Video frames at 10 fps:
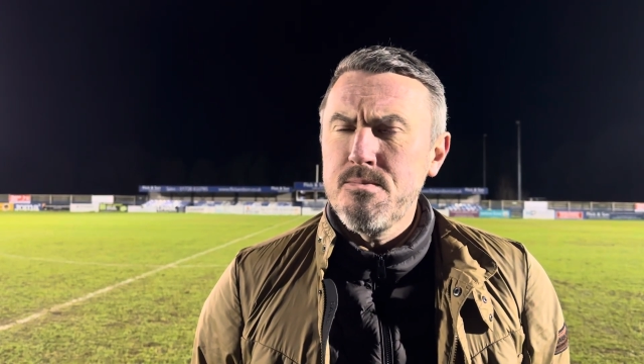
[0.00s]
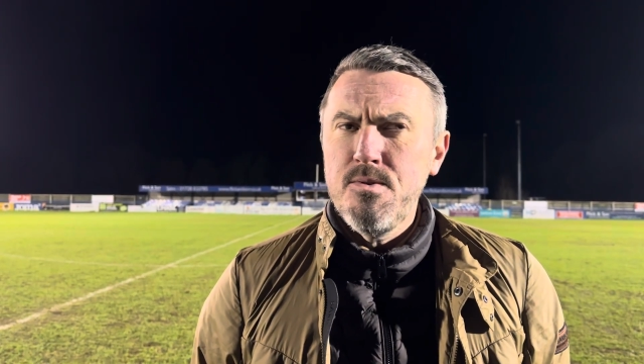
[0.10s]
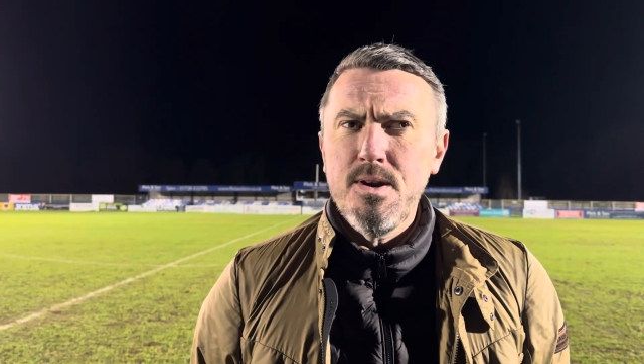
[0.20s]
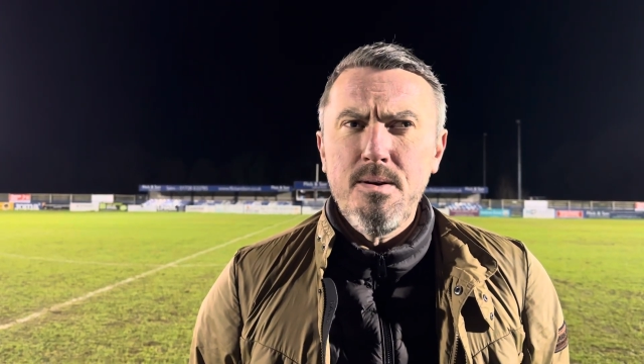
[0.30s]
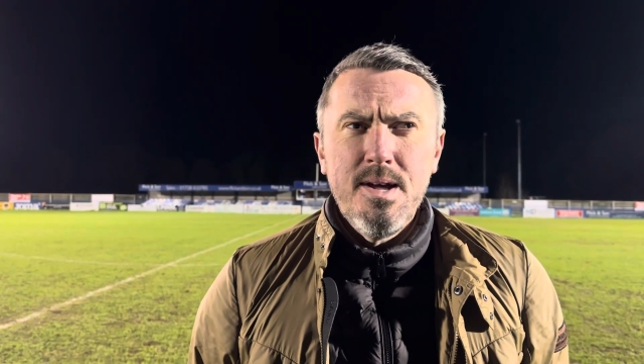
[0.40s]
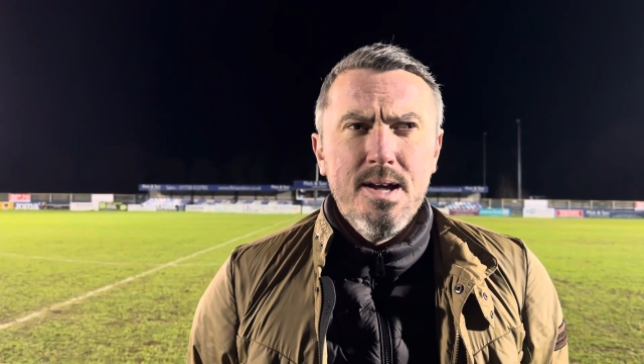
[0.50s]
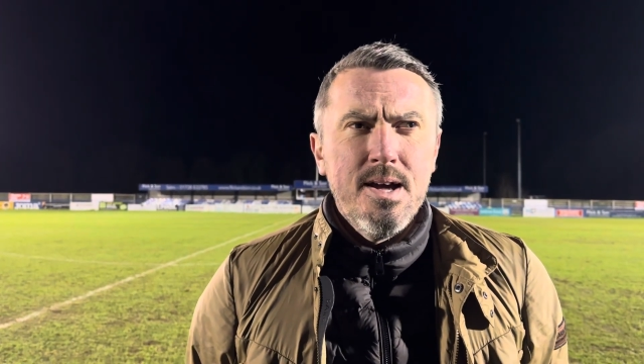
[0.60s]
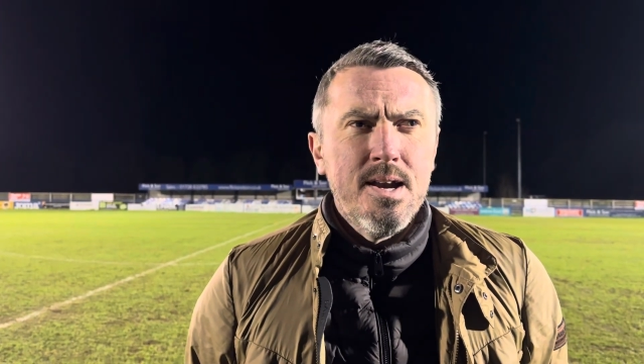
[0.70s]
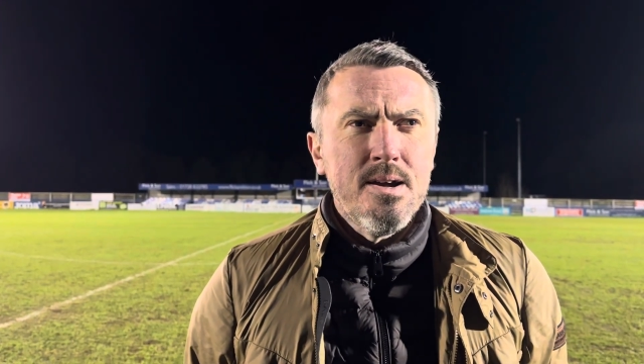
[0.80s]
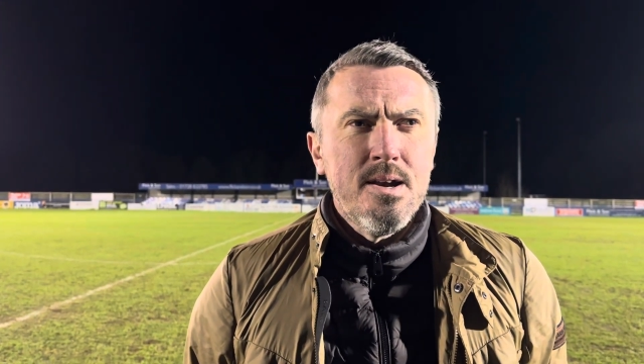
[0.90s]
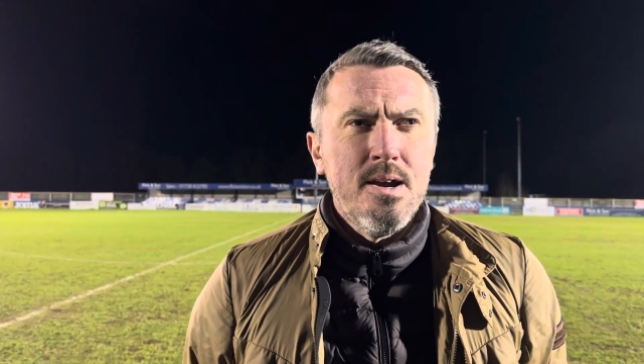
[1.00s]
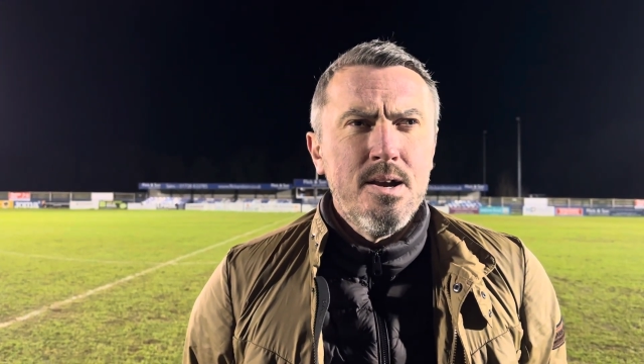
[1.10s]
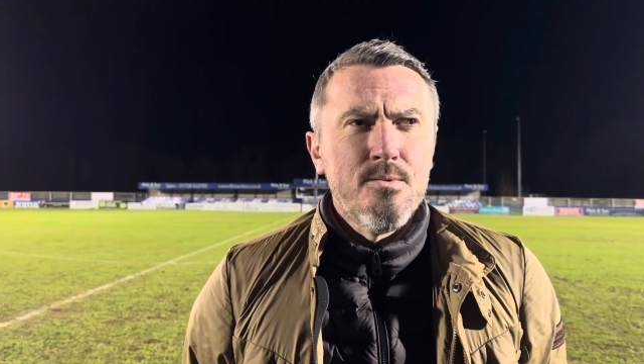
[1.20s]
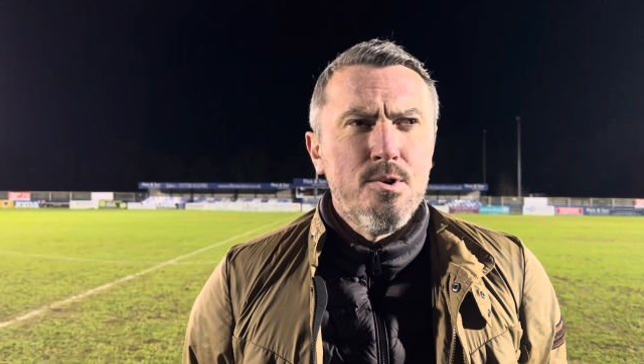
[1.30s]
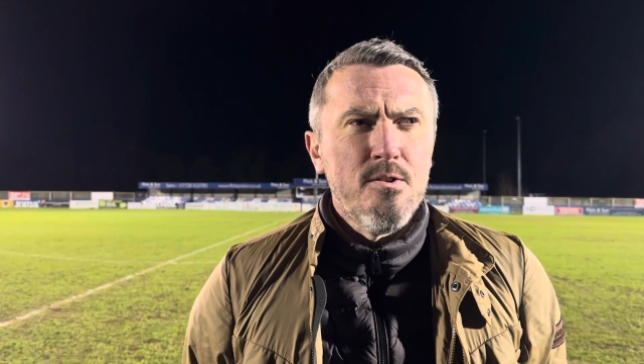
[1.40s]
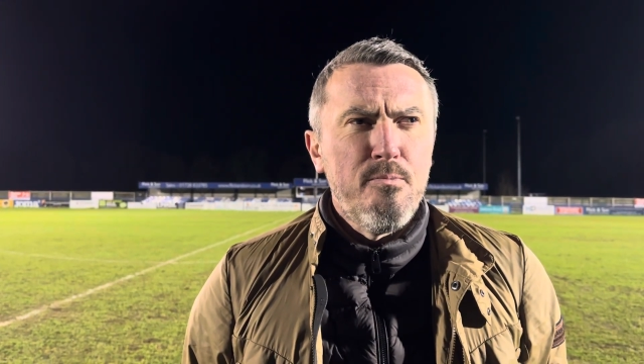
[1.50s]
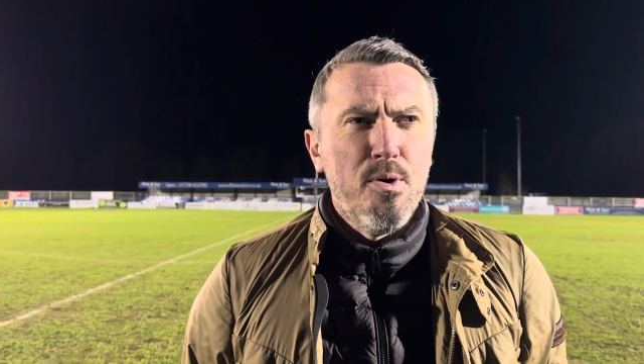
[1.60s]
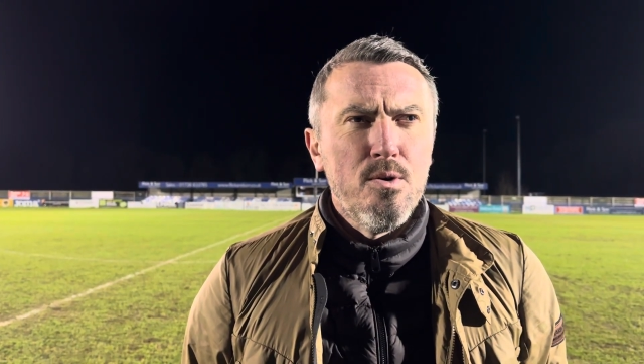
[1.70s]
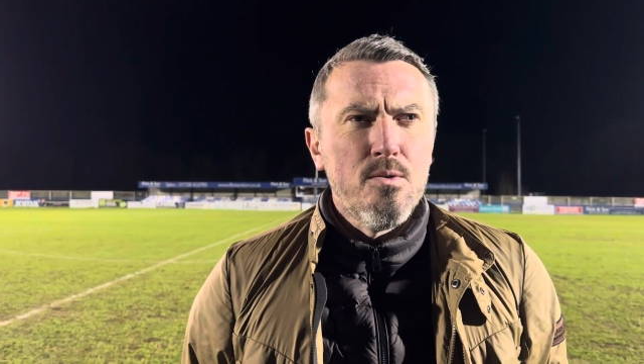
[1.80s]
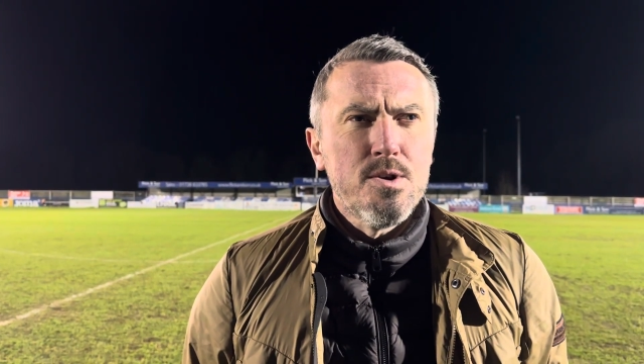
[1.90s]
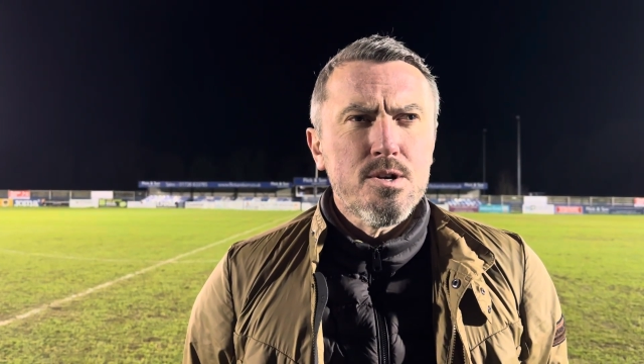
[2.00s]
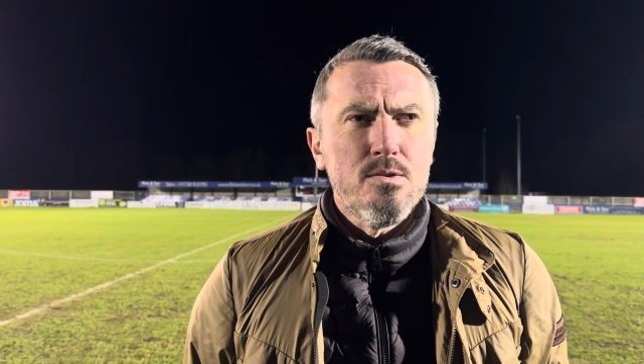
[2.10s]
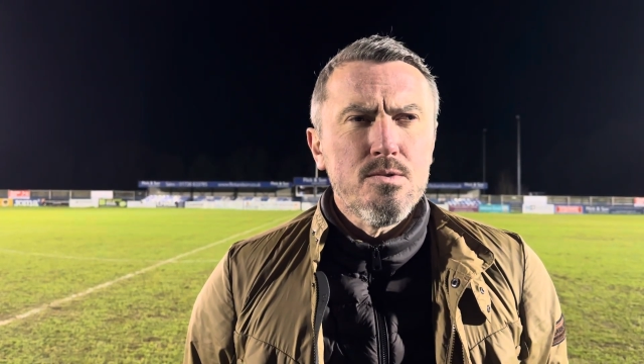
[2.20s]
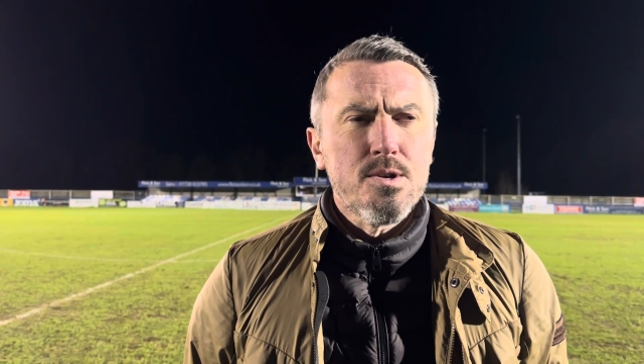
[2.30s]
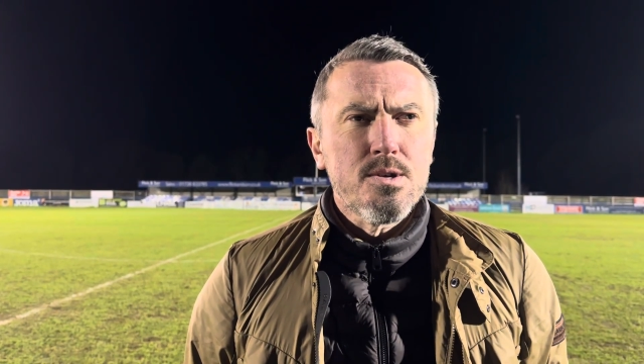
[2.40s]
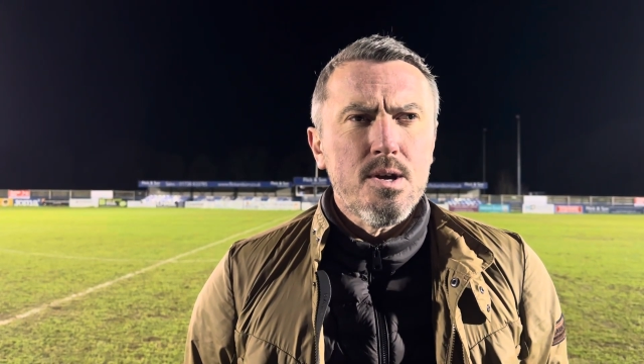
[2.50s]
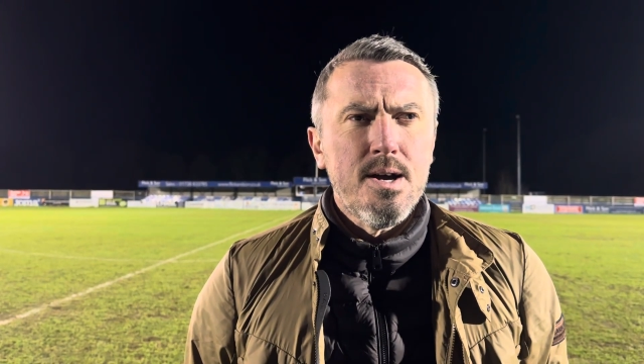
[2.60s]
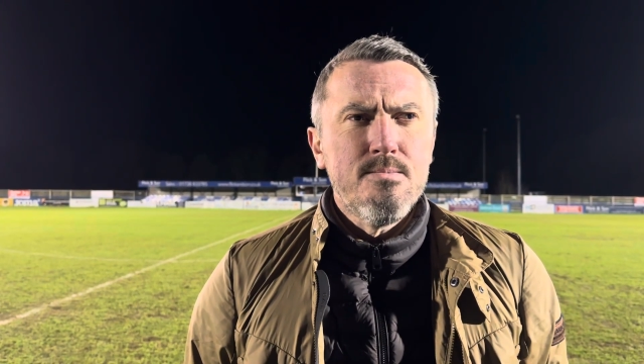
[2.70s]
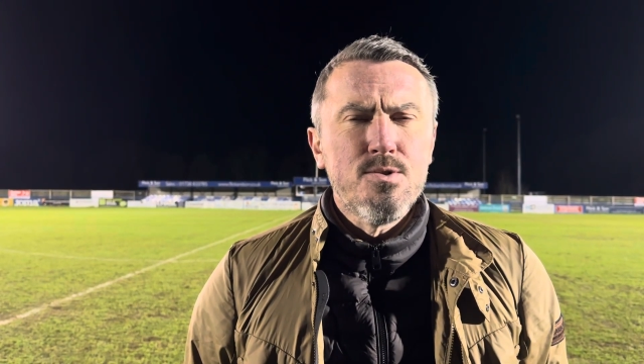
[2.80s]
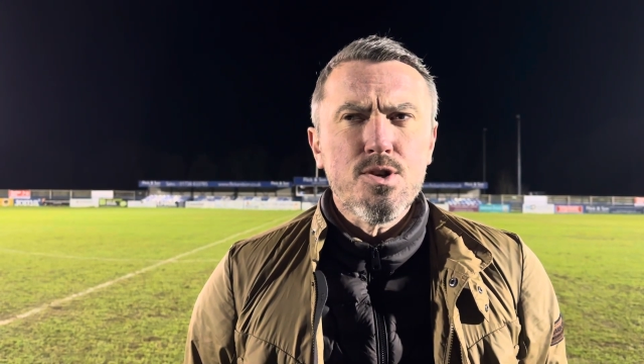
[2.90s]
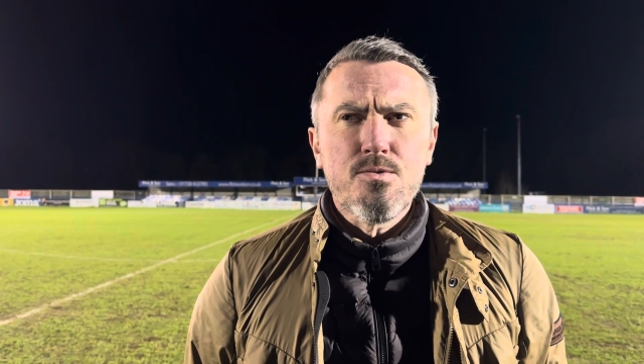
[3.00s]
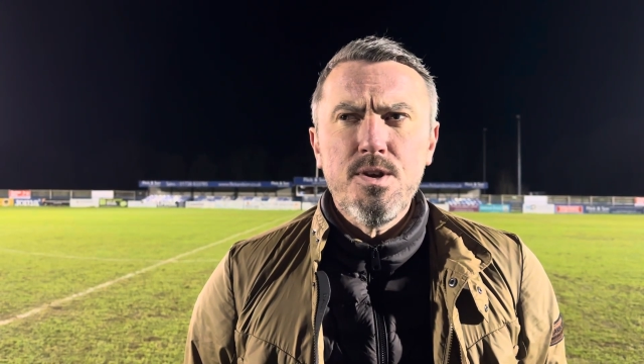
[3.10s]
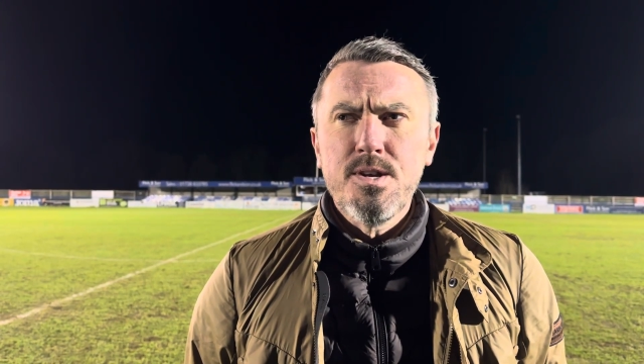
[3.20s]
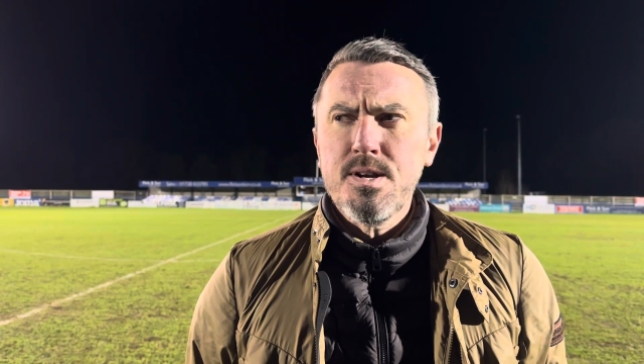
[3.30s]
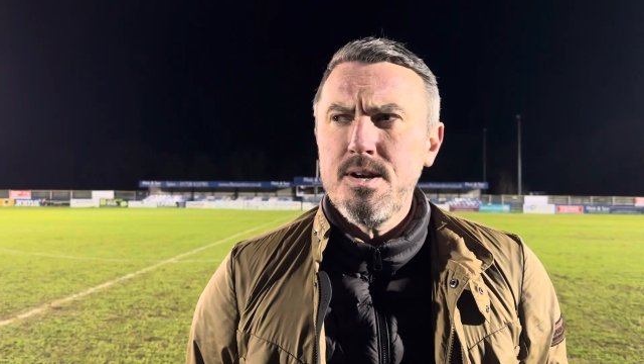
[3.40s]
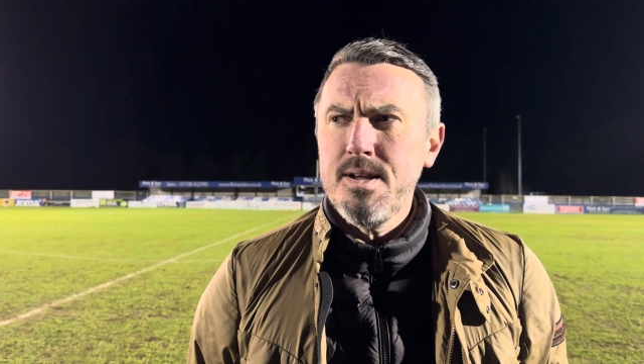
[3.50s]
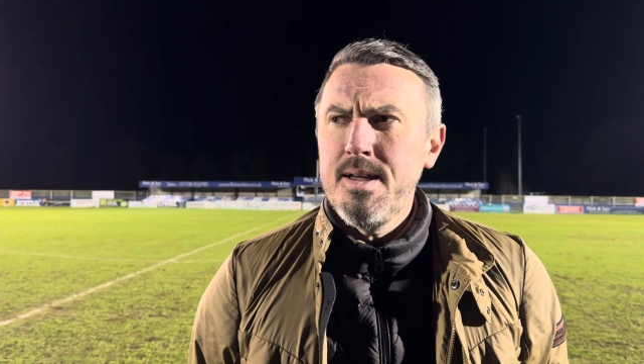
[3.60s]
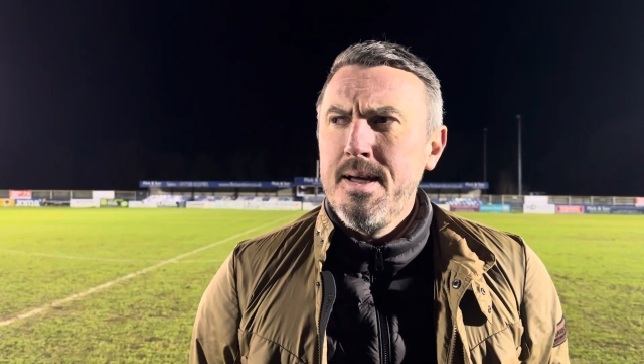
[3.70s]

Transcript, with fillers: and we're in a, in a, in a run of poor results um, just recently.